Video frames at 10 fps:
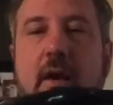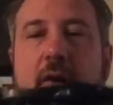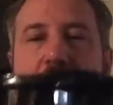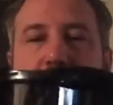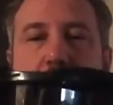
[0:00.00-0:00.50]

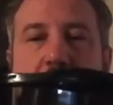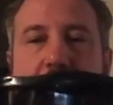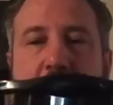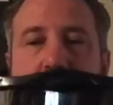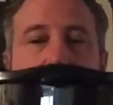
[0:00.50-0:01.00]
of
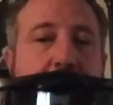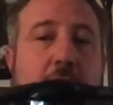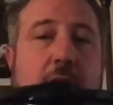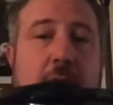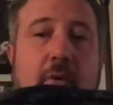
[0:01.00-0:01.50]
my my
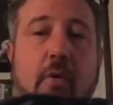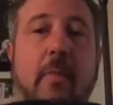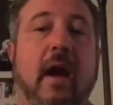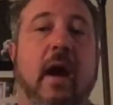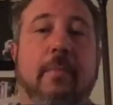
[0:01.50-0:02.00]
gun or
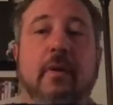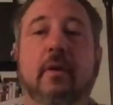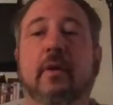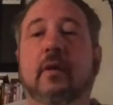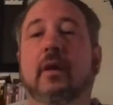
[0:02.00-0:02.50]
my hopper.
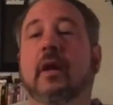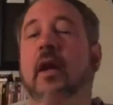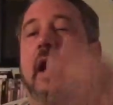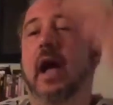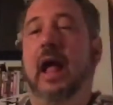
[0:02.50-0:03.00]

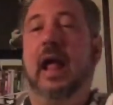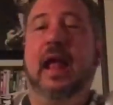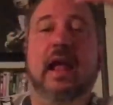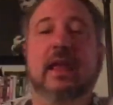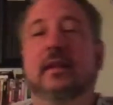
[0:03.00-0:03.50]
I
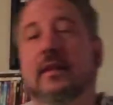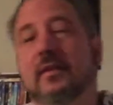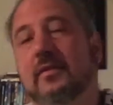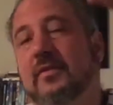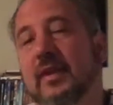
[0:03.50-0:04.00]
hate
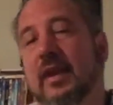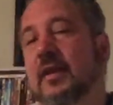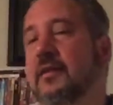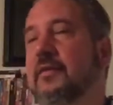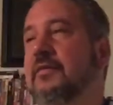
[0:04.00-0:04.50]

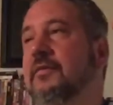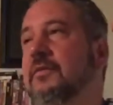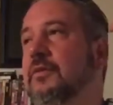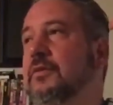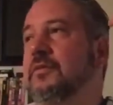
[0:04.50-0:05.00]
seeing
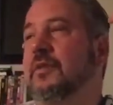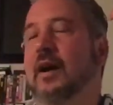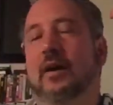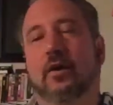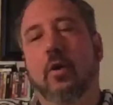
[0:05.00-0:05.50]

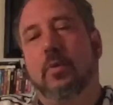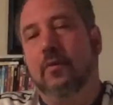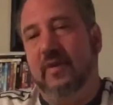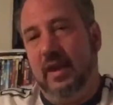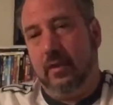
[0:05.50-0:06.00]
uh, GoPro
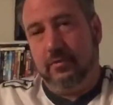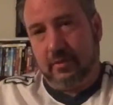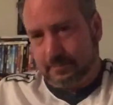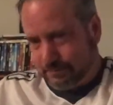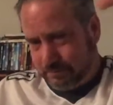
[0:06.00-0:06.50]
videos
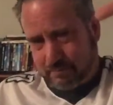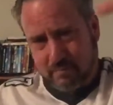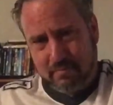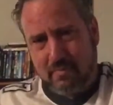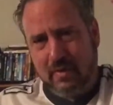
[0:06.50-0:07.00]

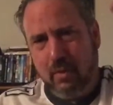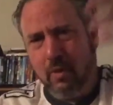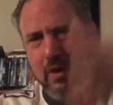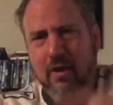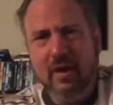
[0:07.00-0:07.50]

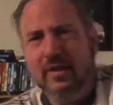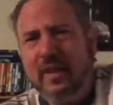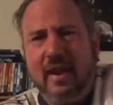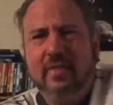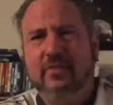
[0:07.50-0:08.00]
where the
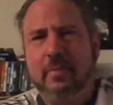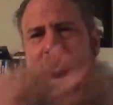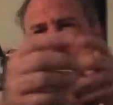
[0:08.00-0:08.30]
guy lifts up his